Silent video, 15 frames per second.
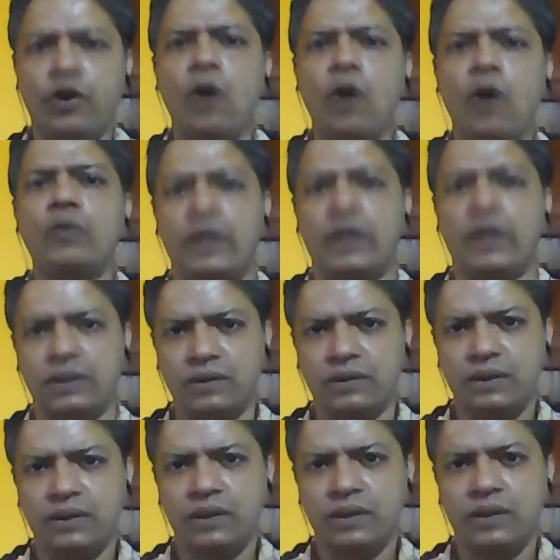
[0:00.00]
one,
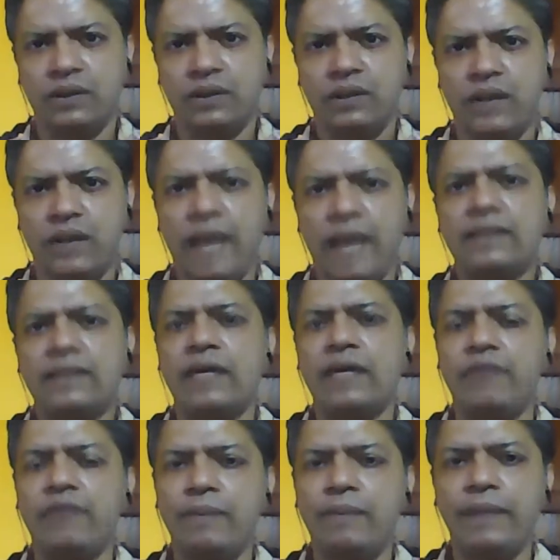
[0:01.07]
and there
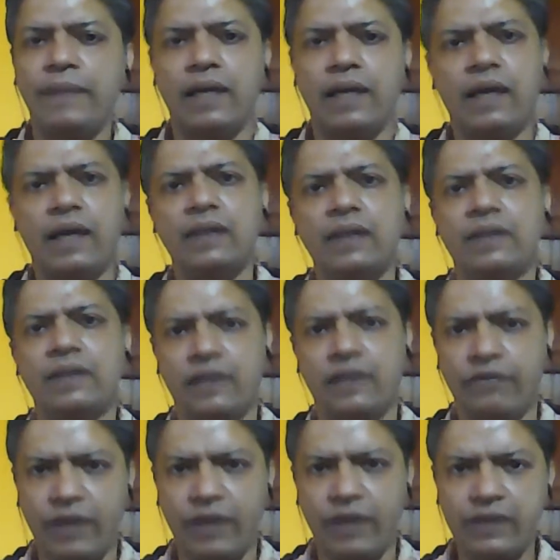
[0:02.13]
will be a
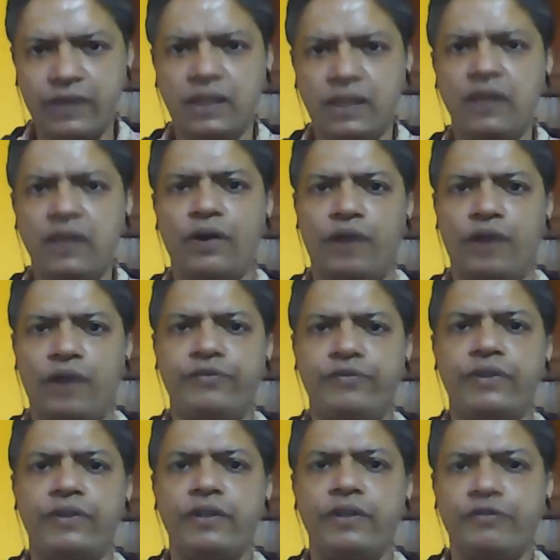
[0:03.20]
reversal of
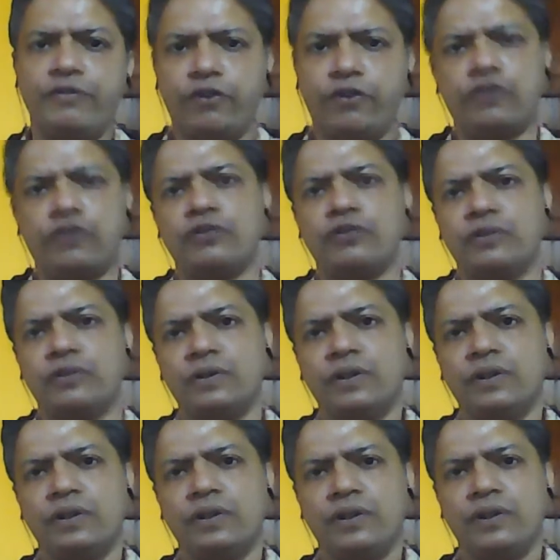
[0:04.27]
fortune
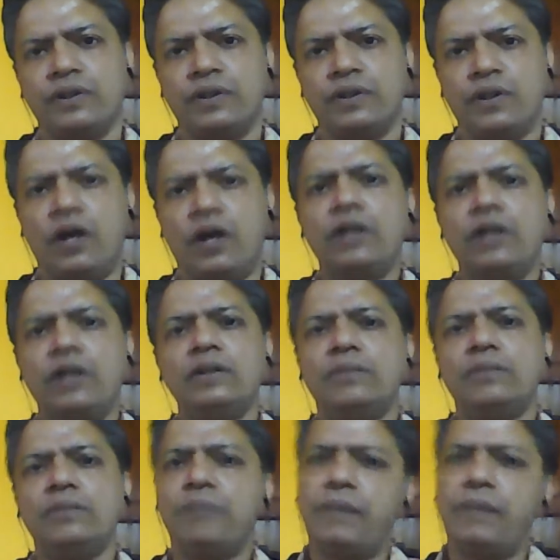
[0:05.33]
or
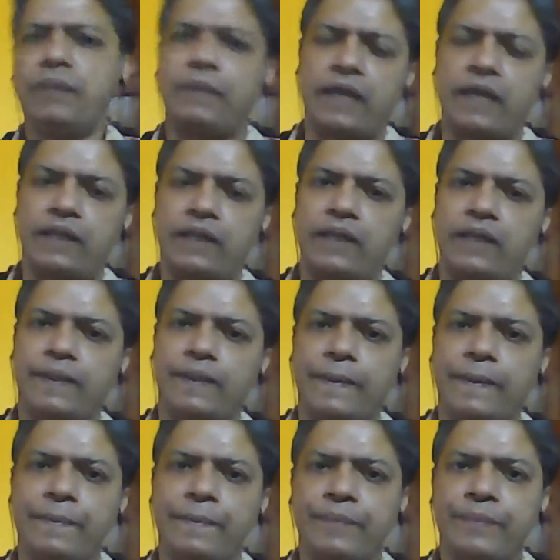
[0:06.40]
peripeteia.
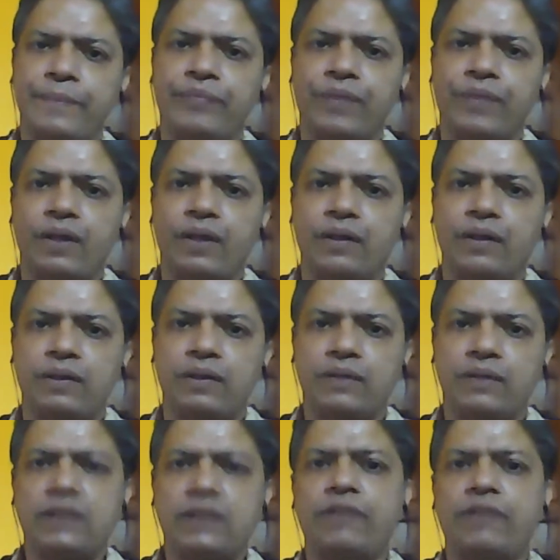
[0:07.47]

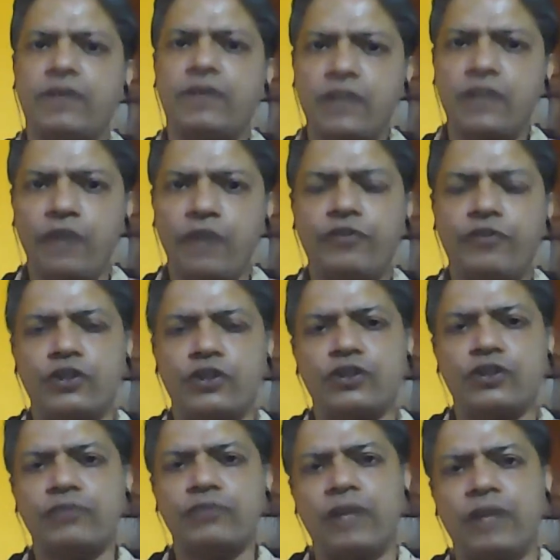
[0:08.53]
This reversal of fortune
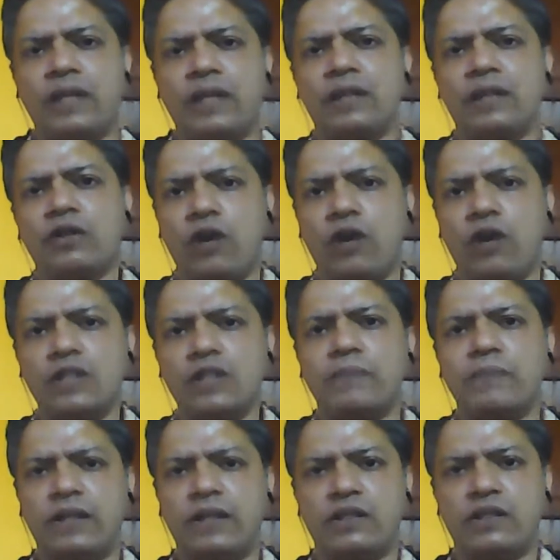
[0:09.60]
will cause
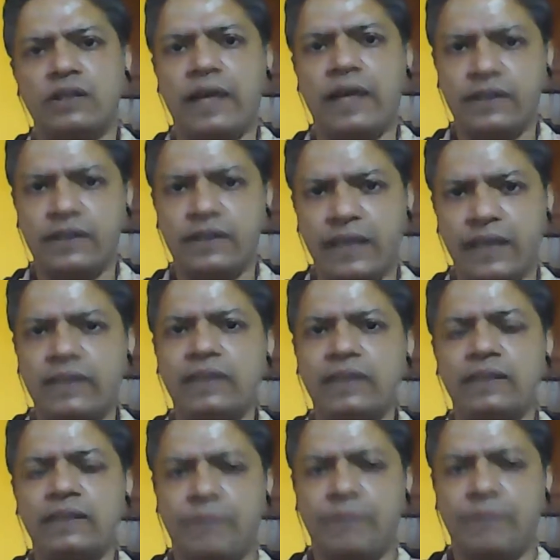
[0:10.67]
much anxiety,
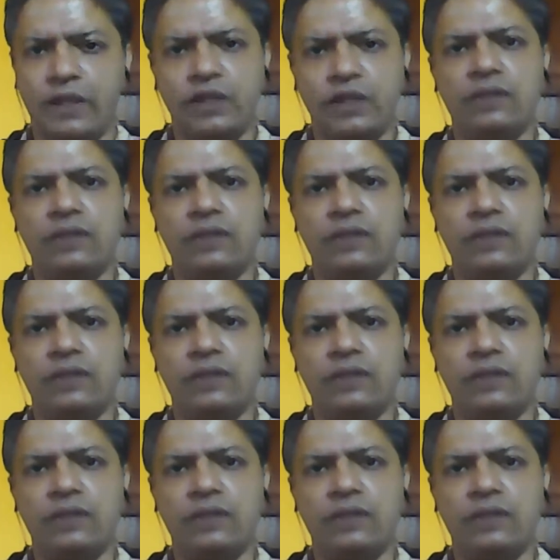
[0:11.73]
depression,